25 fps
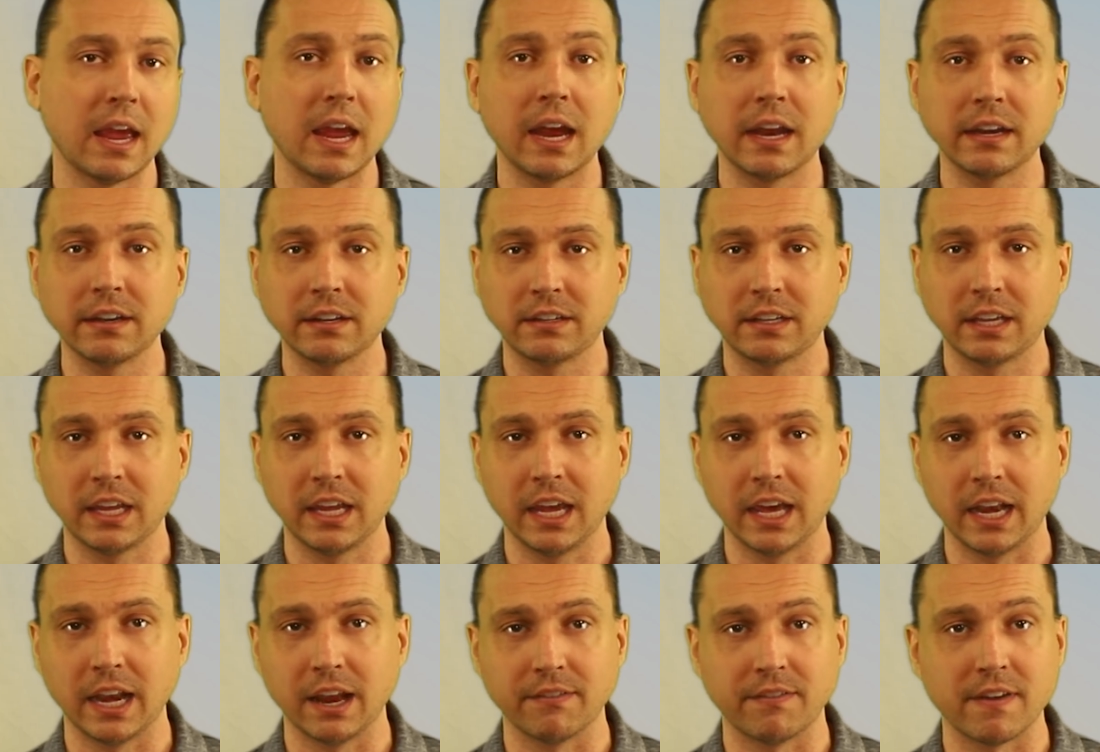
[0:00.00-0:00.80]
and
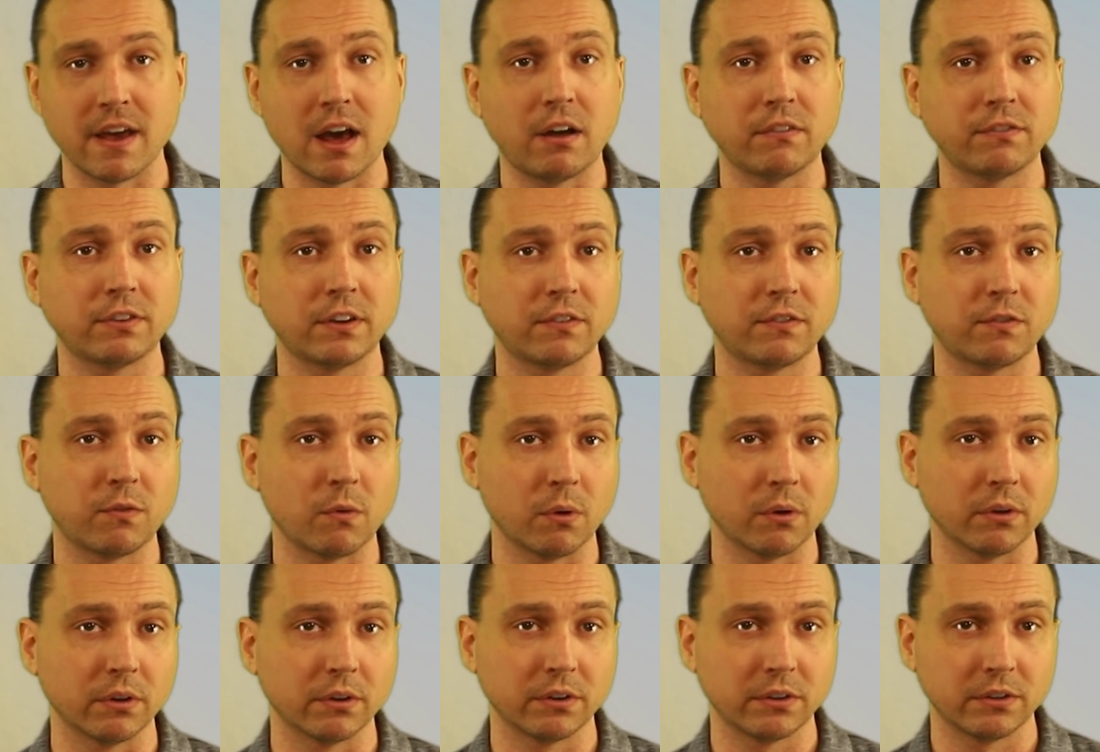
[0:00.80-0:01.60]
TNF alpha
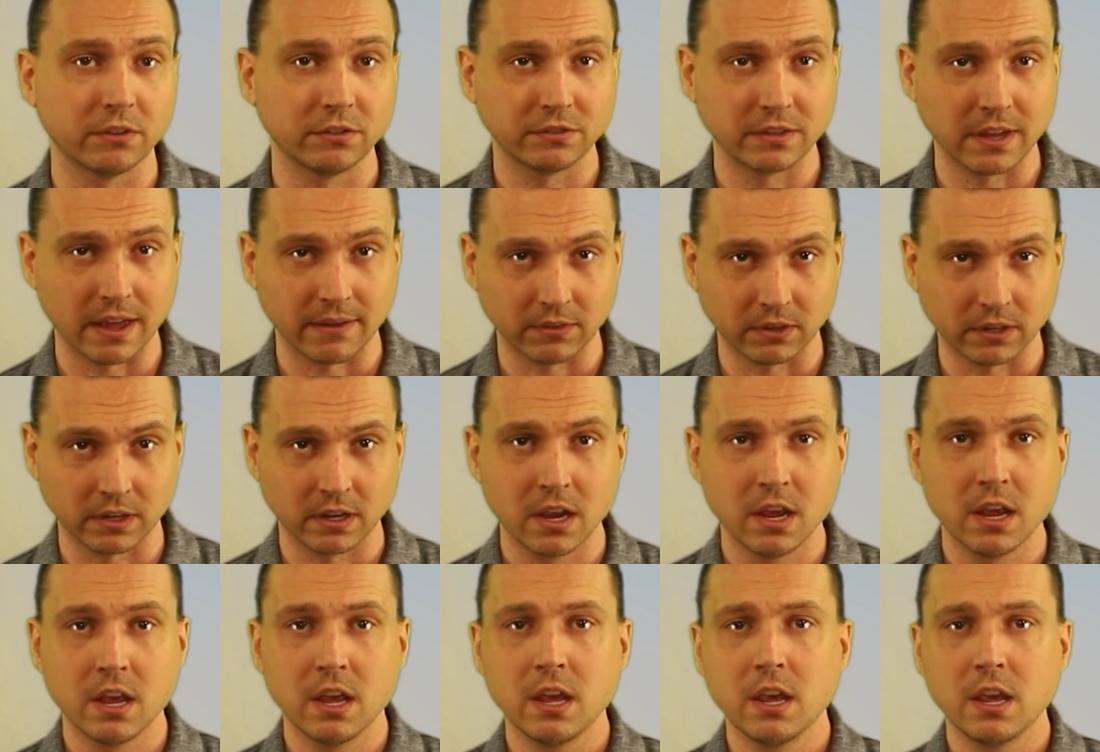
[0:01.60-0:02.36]
4 7.